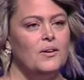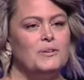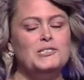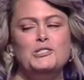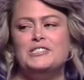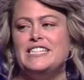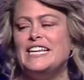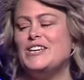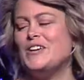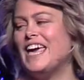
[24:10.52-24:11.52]
Once you
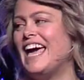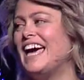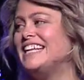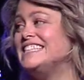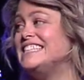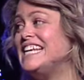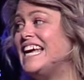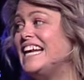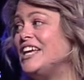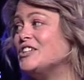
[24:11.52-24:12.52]
see it, you can't unsee
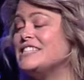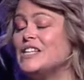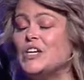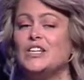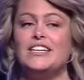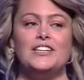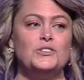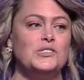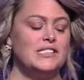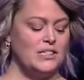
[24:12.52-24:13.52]
it. And here's the good
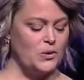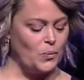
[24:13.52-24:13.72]
news.